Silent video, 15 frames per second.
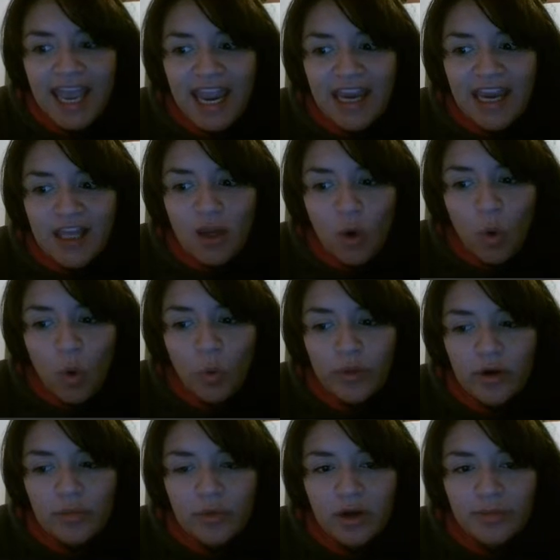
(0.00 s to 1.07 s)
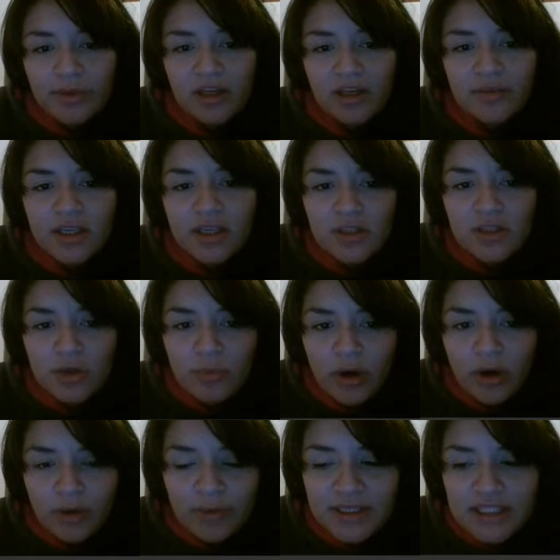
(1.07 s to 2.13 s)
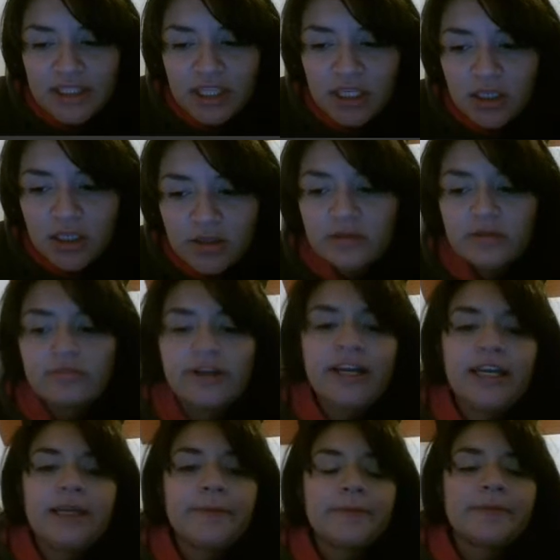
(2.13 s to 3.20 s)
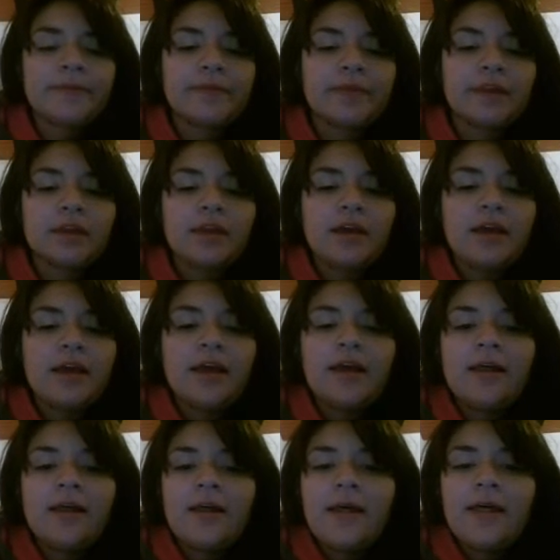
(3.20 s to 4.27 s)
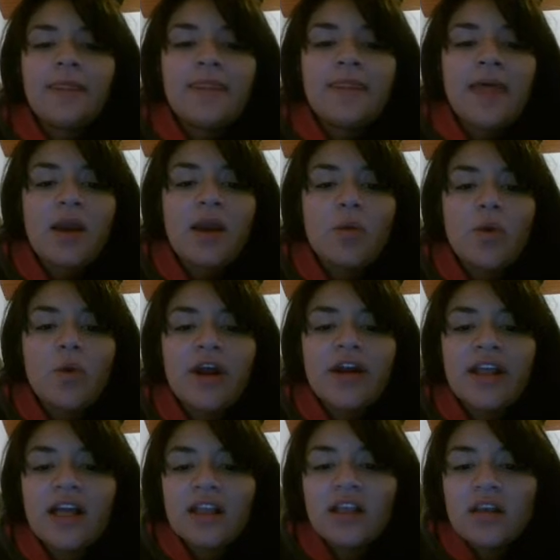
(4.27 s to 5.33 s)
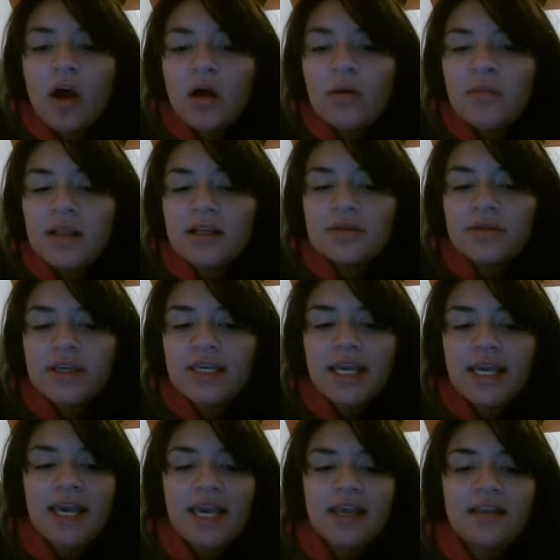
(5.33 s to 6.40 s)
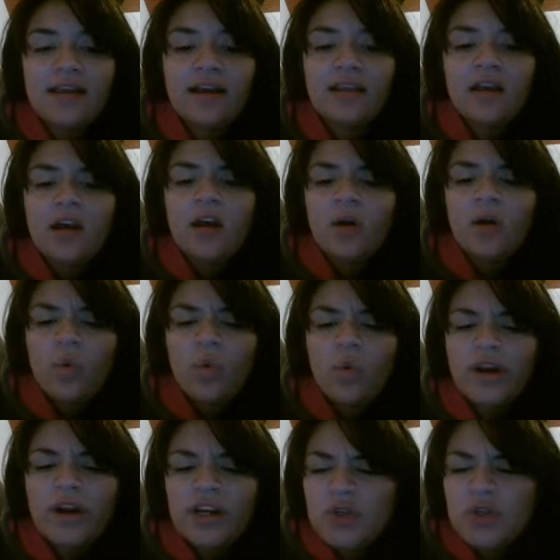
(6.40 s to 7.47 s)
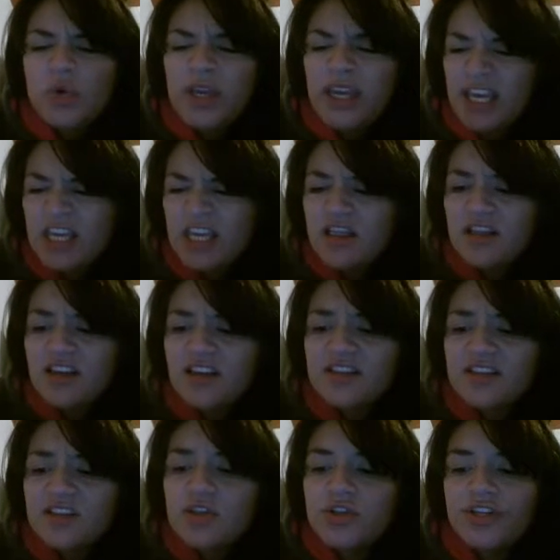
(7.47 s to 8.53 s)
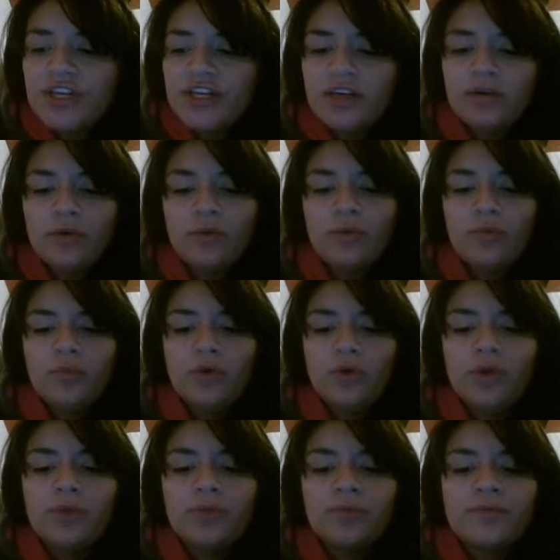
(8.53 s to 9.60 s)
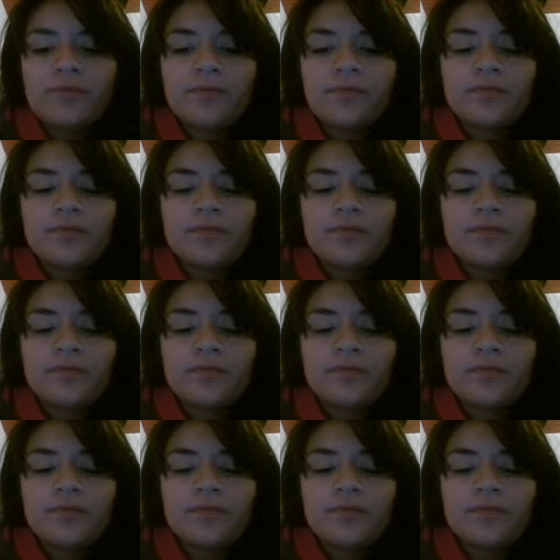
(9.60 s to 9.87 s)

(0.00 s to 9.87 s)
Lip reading: any other verb here because your verb is here already. They weren't at home last weekend. And were you ill yesterday? Oh, poor you.